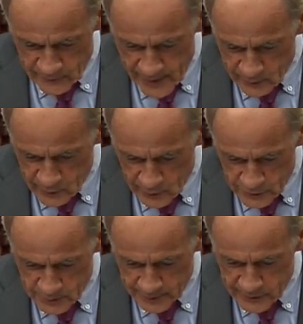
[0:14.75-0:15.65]
of
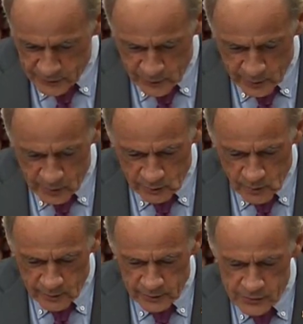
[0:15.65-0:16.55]
Agriculture plays a critical
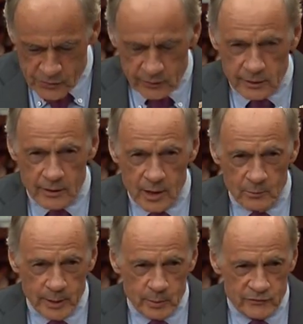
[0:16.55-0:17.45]
role in ensuring that
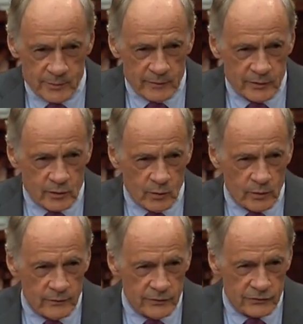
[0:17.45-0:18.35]
people from every
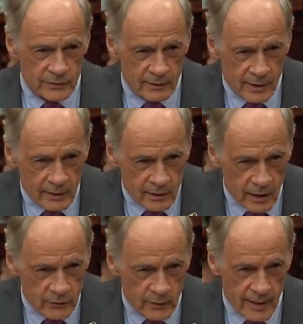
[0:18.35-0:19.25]
corner of this
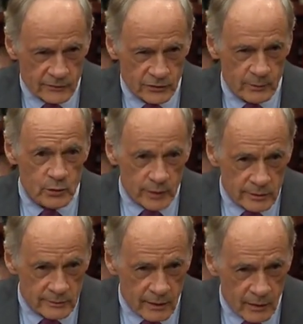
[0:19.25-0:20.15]
country have something to
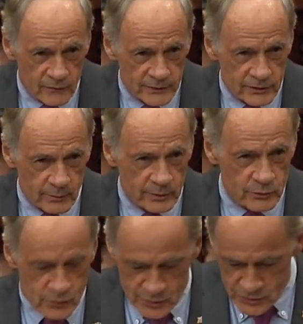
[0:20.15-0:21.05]
eat, hopefully something
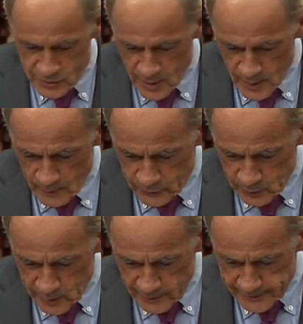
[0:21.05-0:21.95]
nutritious
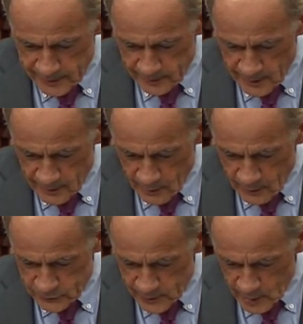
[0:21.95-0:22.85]
to eat, and
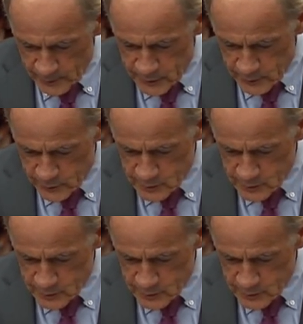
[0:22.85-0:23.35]
also to help us with